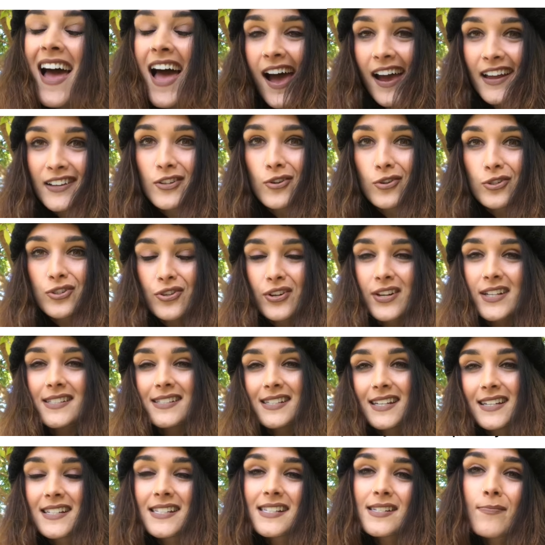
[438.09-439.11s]
and your treats
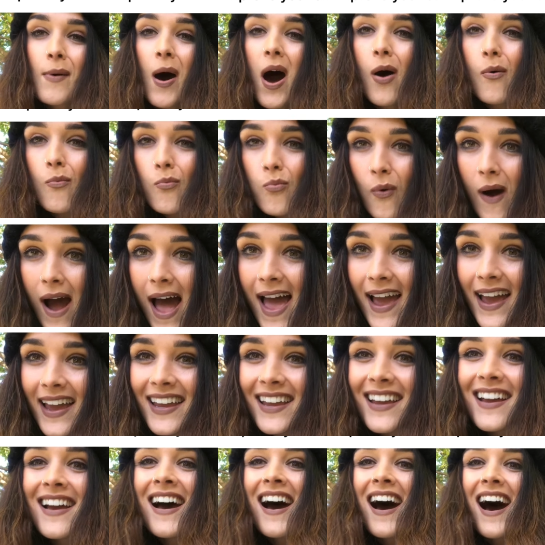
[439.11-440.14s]
in a smart
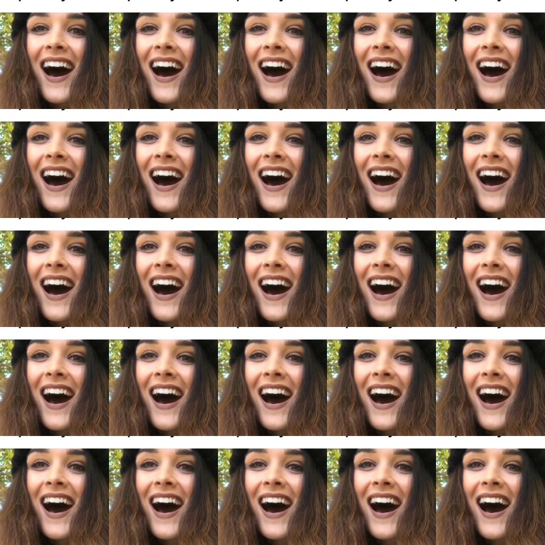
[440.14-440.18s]
way.